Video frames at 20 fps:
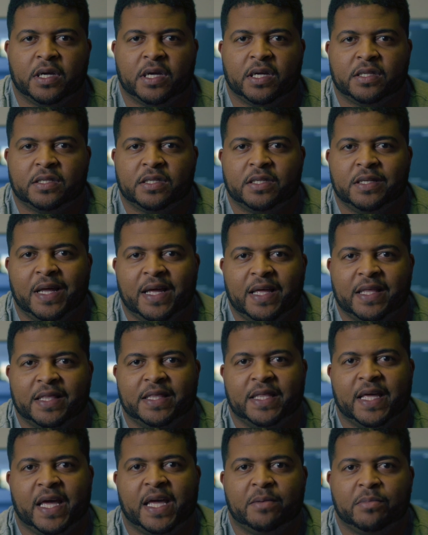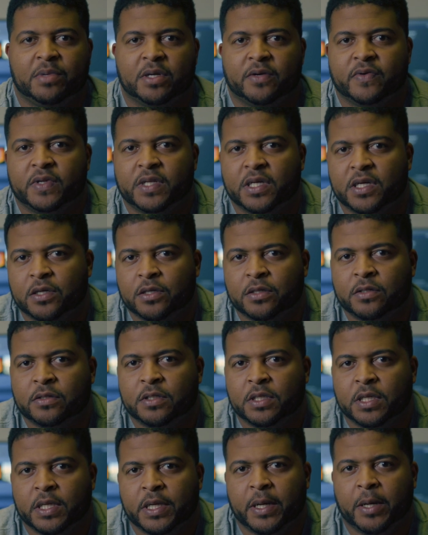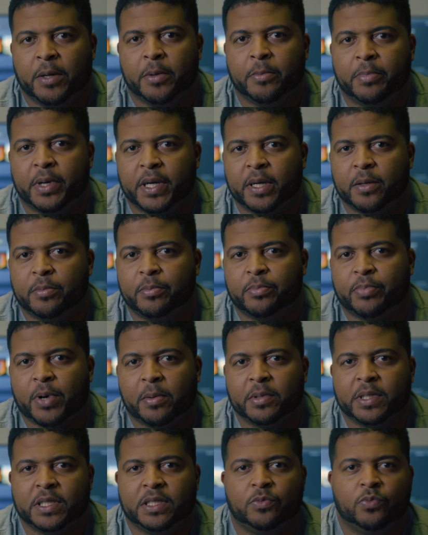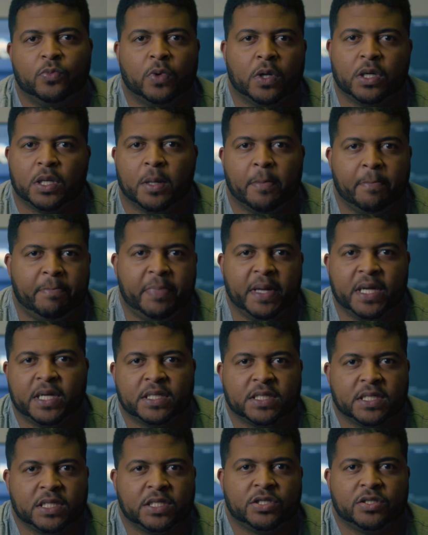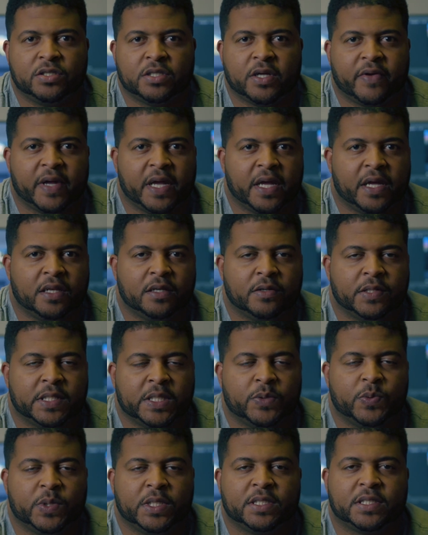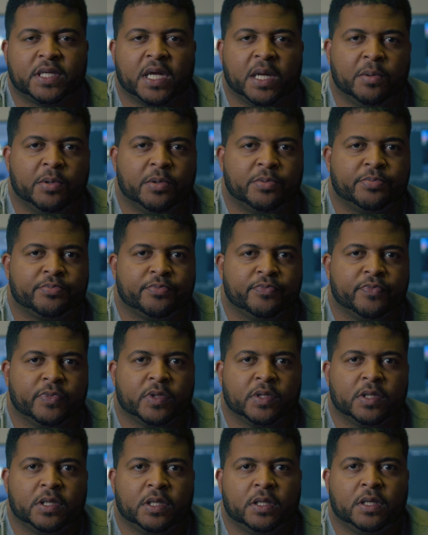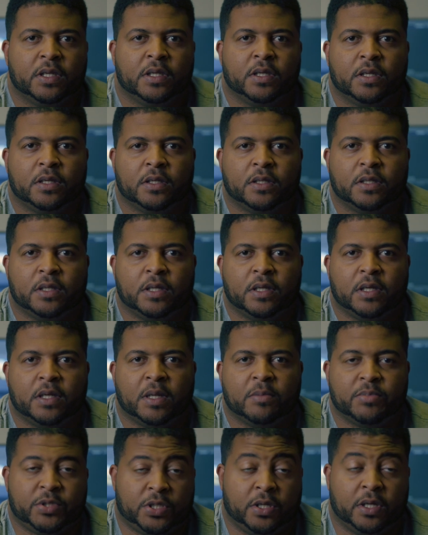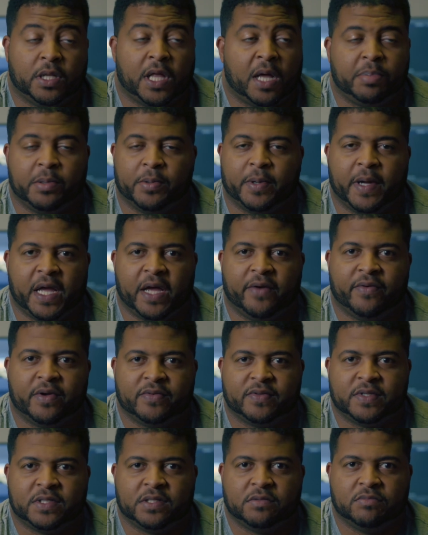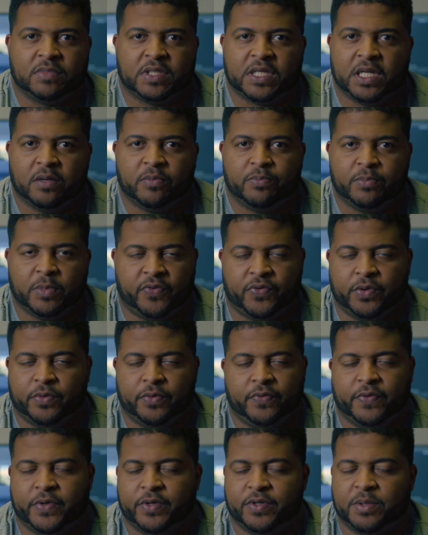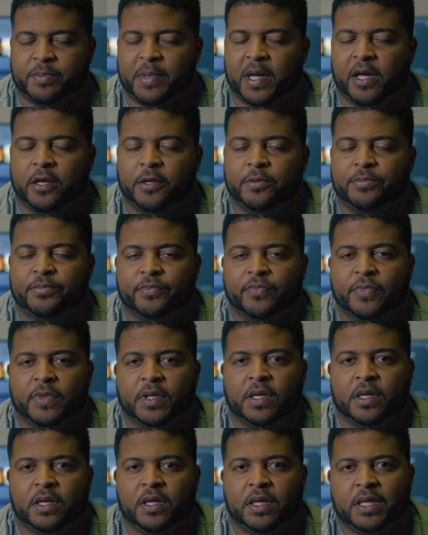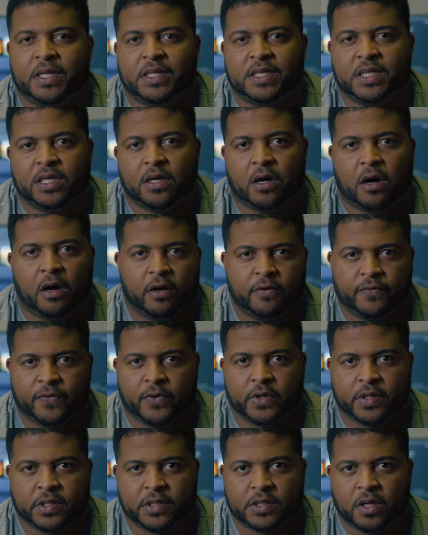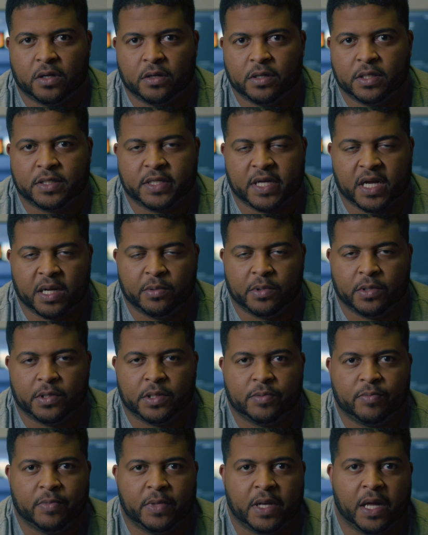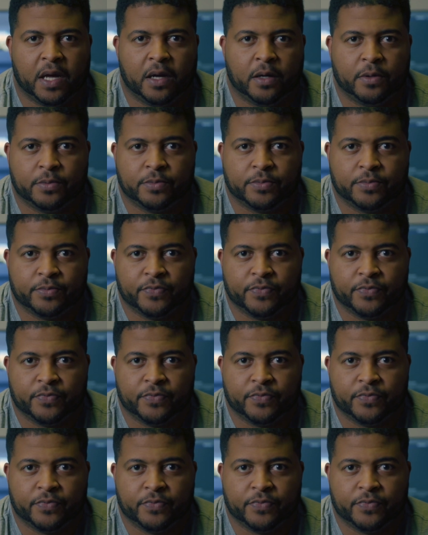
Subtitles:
it's not that big of a deal, but probably one of the biggest issues I've had with this camera, and I'm sure a lot of people have, I've seen a few reviews about it, is the autofocus on this camera. Now,